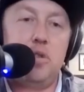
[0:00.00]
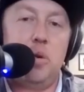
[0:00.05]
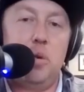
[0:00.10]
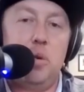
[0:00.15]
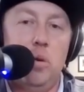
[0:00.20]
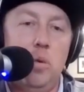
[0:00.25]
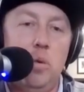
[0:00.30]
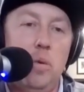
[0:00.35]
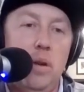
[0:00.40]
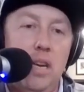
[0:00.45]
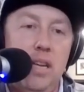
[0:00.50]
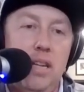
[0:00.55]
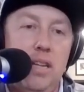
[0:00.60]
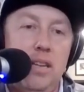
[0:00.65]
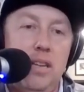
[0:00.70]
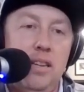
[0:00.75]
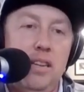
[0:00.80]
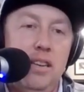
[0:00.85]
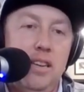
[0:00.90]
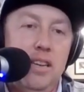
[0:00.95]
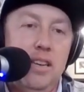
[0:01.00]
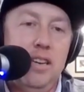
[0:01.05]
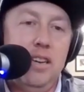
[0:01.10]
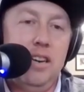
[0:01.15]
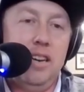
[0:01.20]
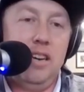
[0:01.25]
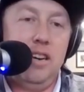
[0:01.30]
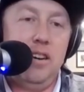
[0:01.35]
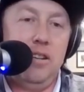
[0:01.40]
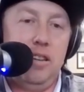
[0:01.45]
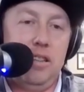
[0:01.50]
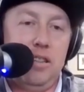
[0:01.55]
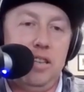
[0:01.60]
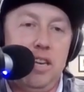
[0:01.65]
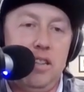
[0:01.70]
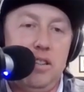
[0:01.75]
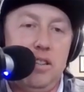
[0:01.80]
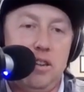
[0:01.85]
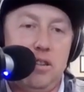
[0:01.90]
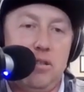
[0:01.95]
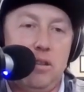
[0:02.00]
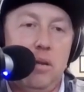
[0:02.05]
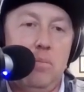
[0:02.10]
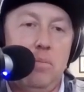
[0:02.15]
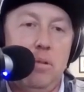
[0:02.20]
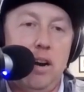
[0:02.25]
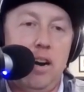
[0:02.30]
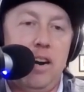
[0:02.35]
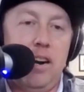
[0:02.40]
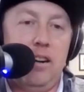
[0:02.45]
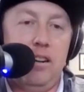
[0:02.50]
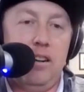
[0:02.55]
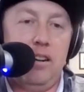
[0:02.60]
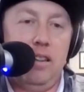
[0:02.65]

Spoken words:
tour win, at the Greenbrier